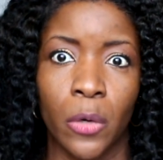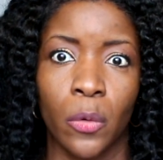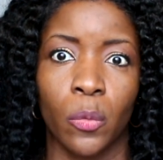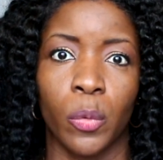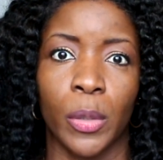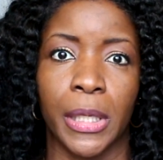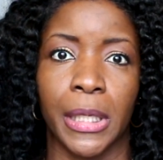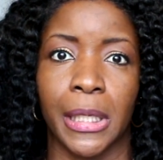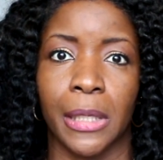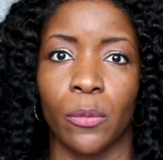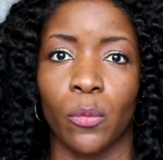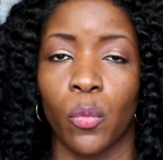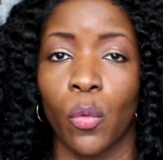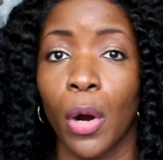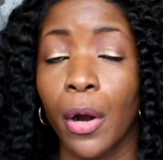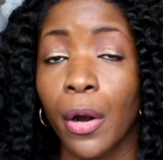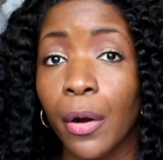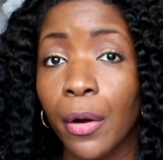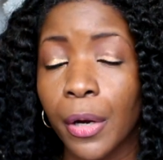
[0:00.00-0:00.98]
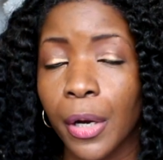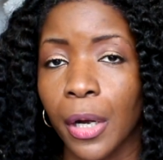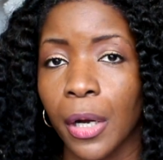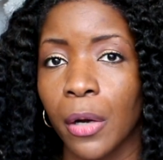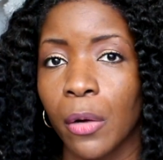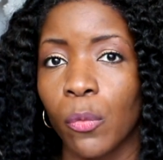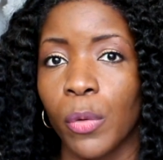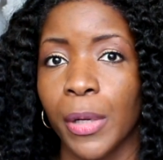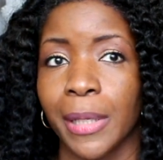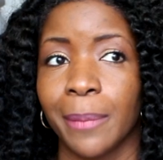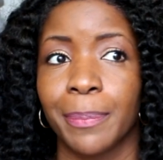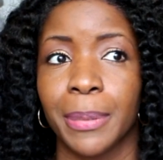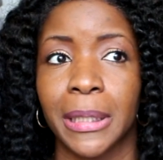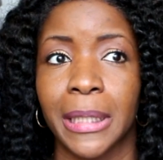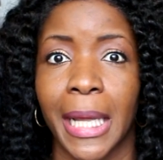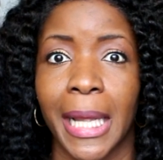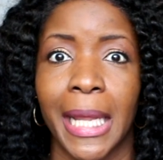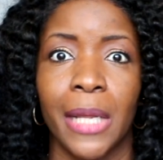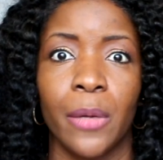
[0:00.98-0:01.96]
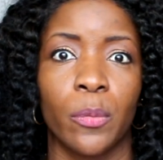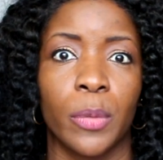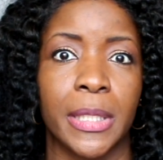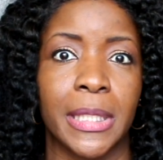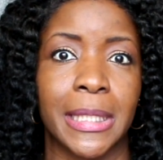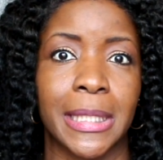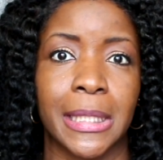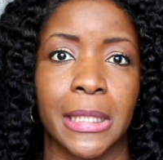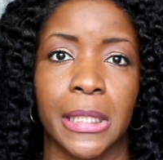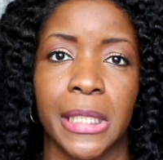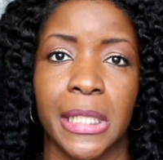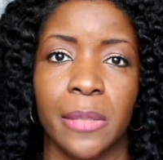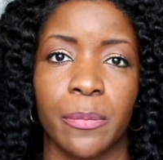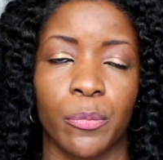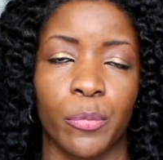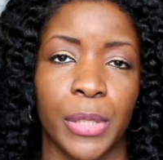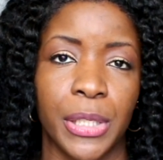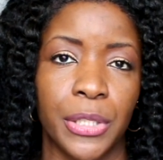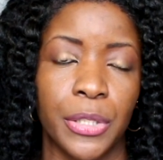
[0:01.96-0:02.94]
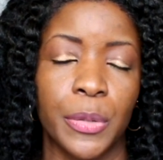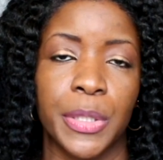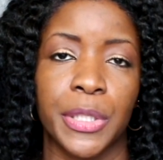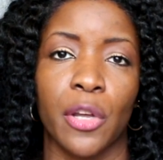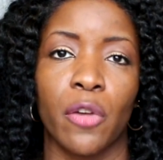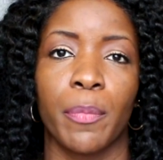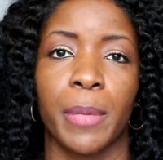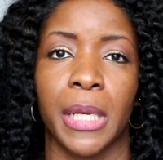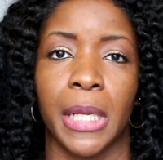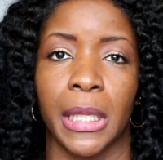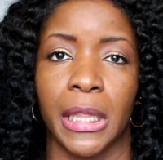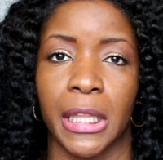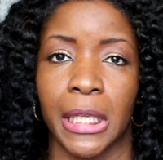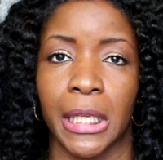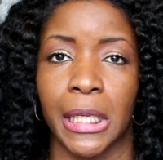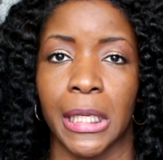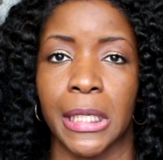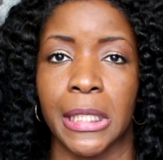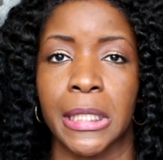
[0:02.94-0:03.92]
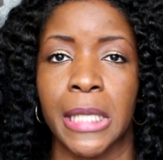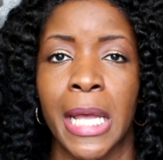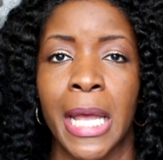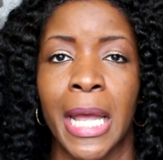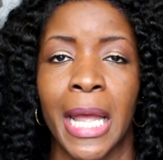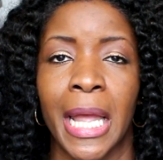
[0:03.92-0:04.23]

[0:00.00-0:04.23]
we work, we play, we sleep, we do so many things.